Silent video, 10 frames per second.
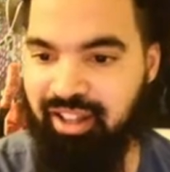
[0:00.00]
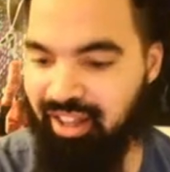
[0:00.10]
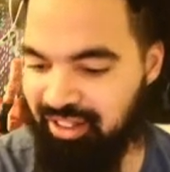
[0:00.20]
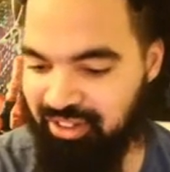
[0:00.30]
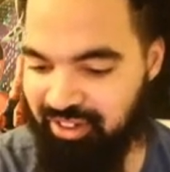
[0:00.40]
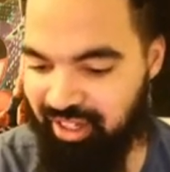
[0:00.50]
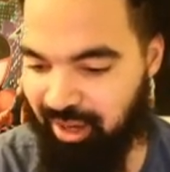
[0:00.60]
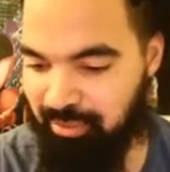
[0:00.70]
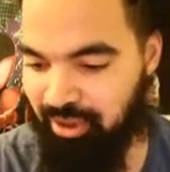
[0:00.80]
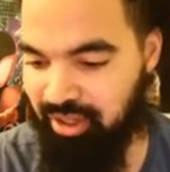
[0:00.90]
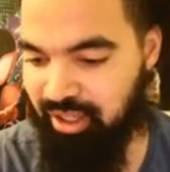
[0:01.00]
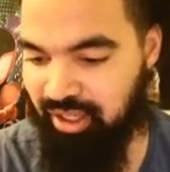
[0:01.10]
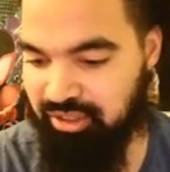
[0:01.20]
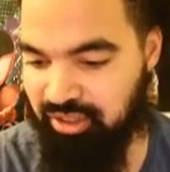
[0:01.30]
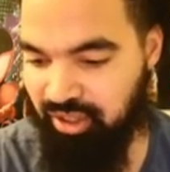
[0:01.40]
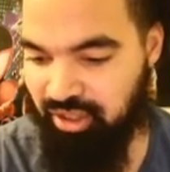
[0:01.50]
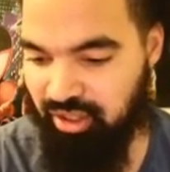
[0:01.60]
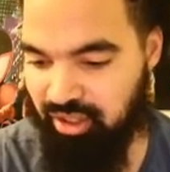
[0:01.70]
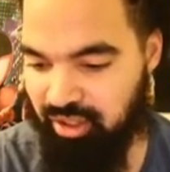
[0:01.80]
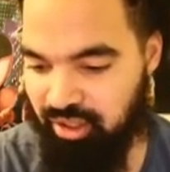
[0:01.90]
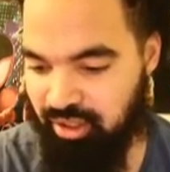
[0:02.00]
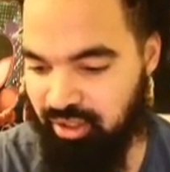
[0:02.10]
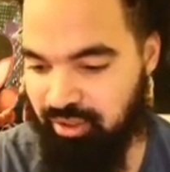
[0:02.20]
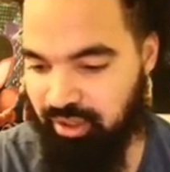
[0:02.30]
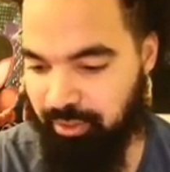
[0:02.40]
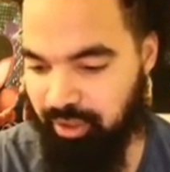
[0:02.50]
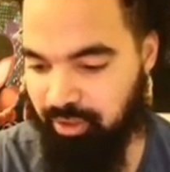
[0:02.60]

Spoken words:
turned the camera on and I started. There we go.